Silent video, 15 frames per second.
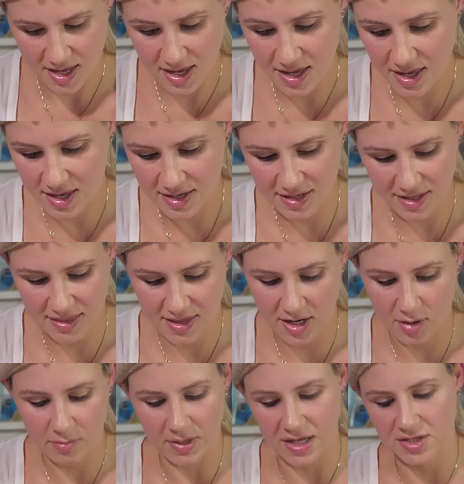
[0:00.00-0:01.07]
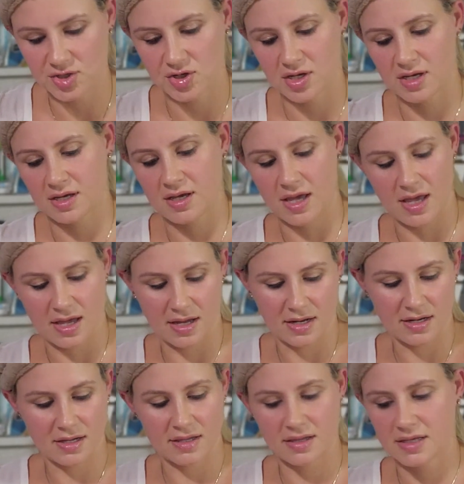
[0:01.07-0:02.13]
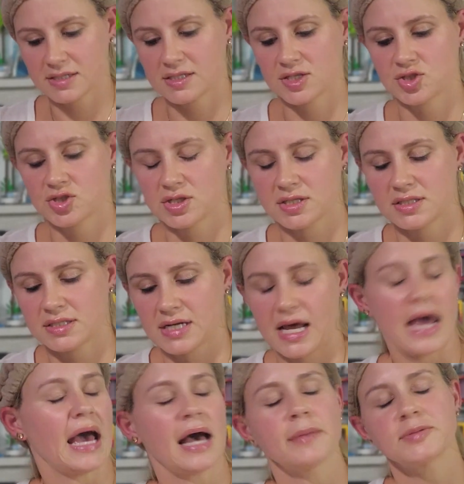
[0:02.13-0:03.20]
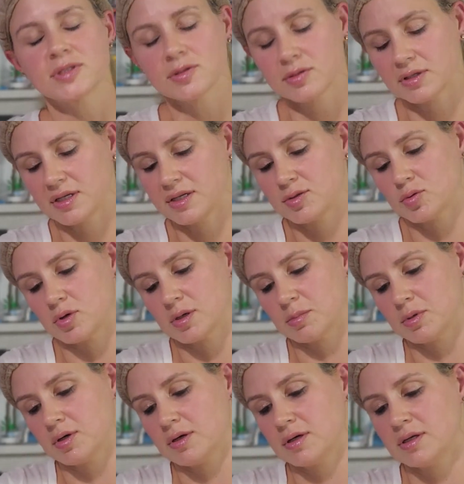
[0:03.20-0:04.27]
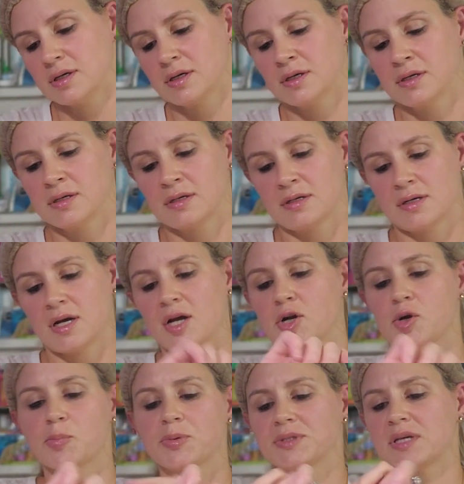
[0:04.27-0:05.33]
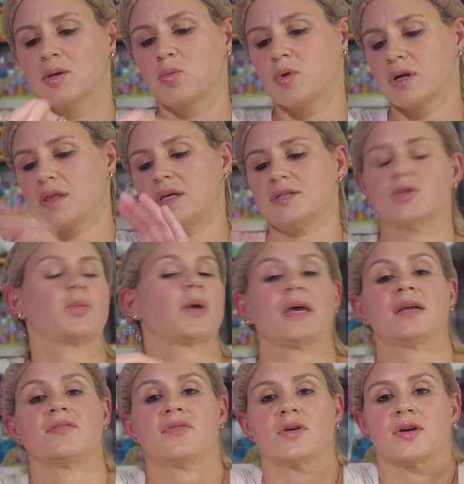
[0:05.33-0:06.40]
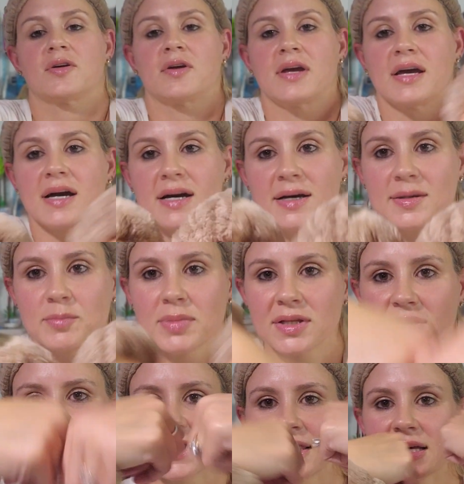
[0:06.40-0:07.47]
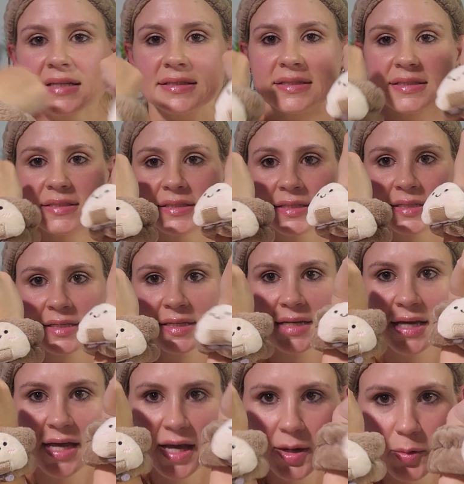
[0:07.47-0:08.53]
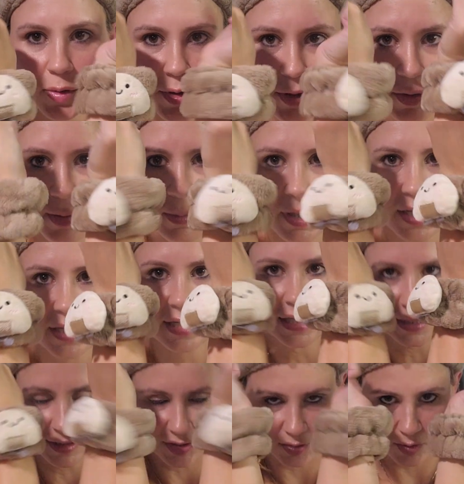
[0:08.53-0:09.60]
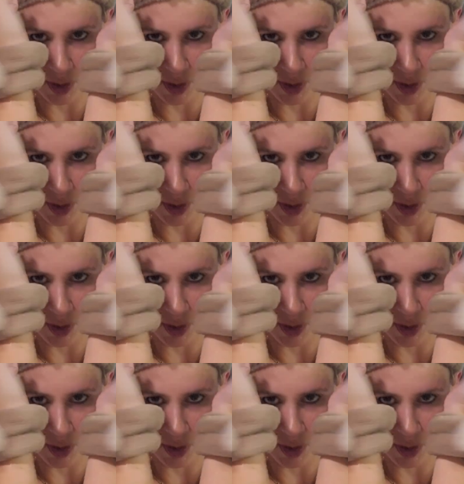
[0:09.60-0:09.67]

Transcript: And they are matching, and this is just absolutely adorable. 100% worth it to wait for Korea. Look at this. How cute am I? So